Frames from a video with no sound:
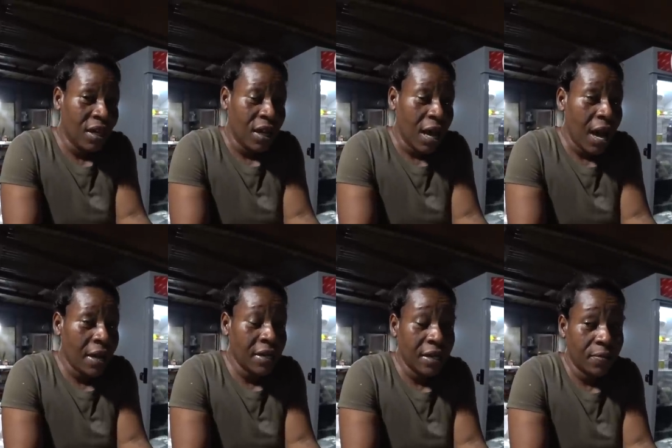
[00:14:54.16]
And
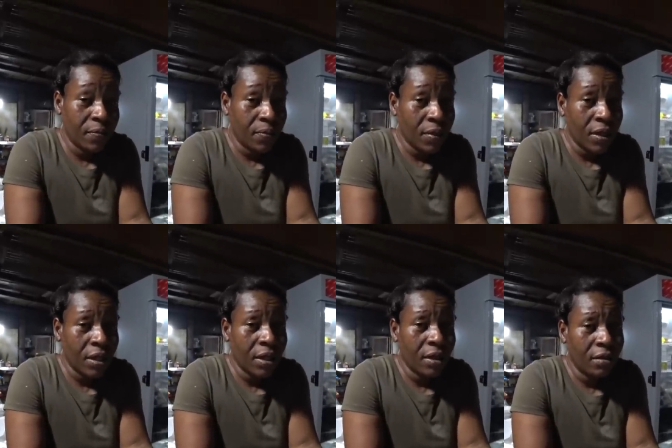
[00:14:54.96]
you personally?
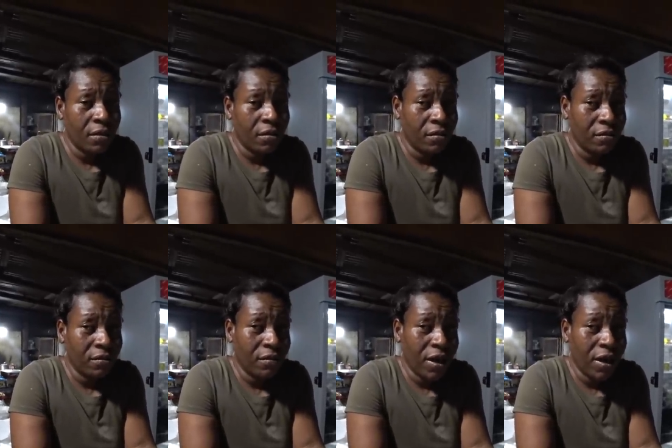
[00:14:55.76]
Well, how long do you work?